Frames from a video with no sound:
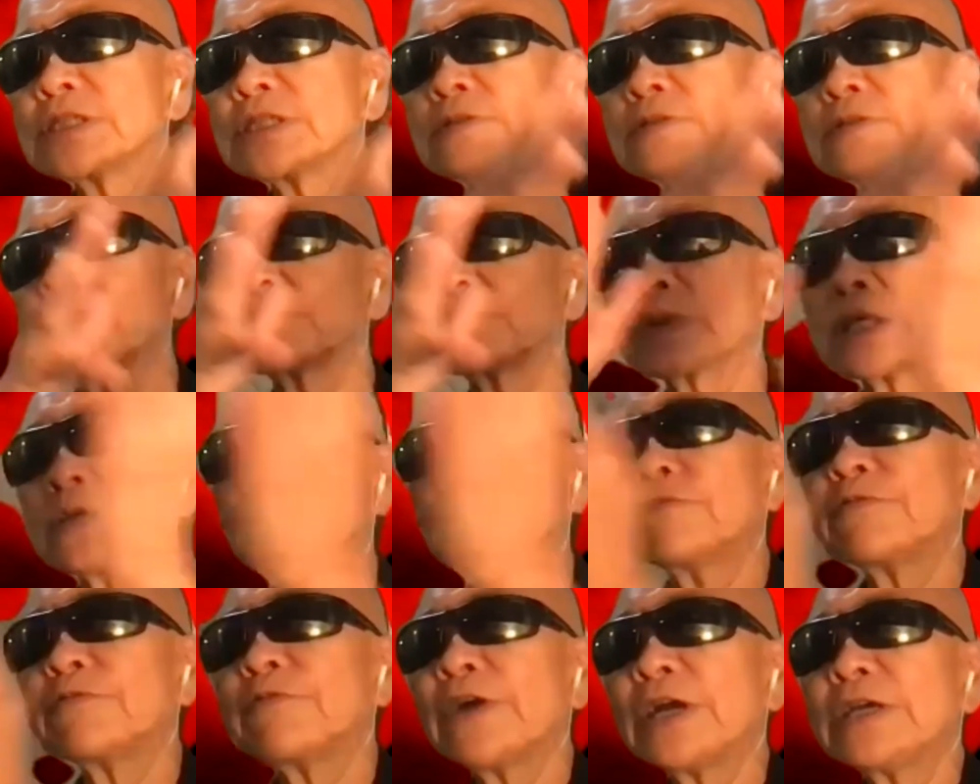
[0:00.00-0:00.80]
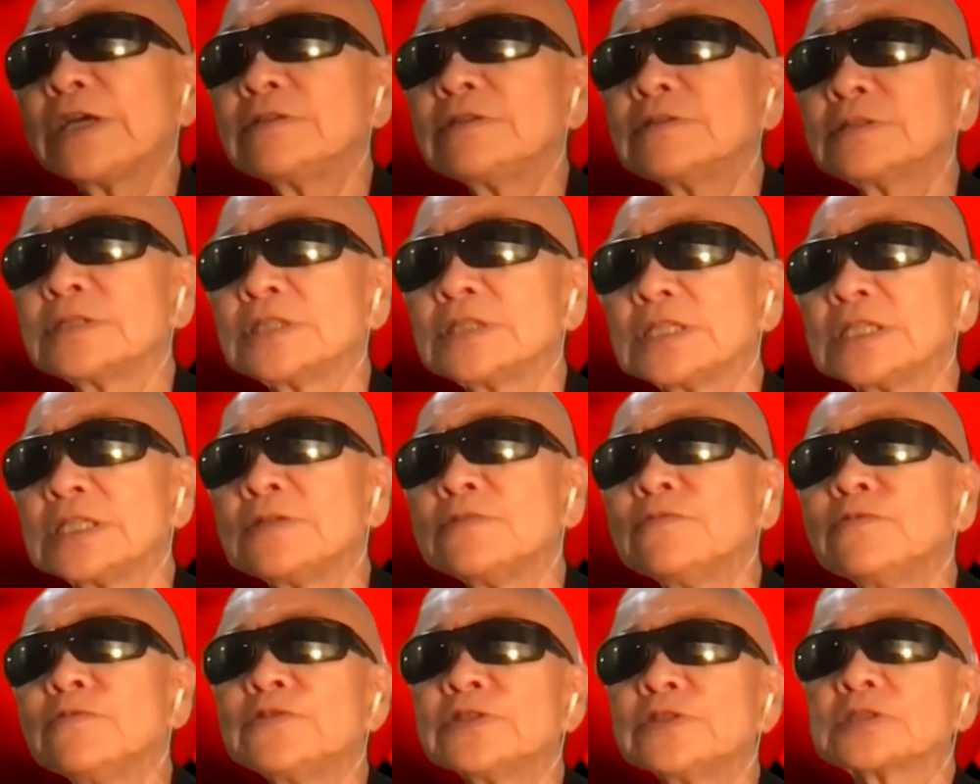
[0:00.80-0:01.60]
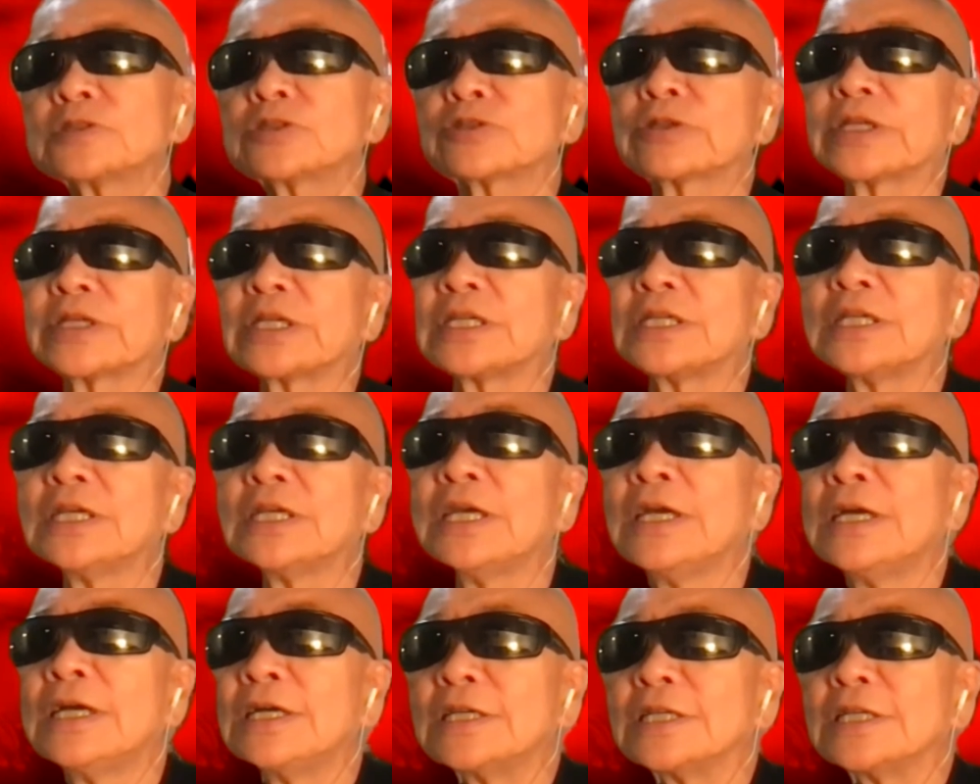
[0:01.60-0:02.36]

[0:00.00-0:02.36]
she can finally infiltrate